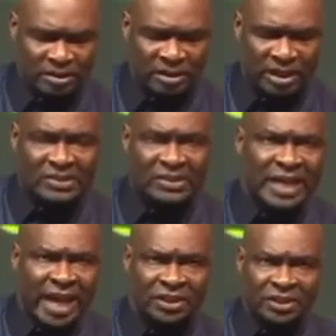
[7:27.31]
the
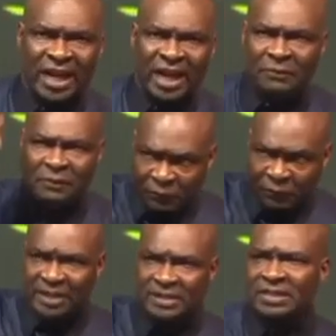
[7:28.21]
stage, a Living
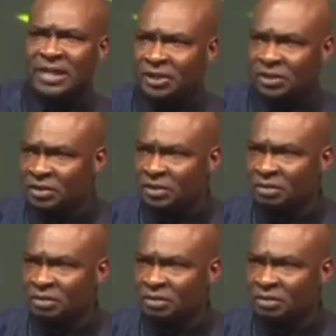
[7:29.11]
Faith stage,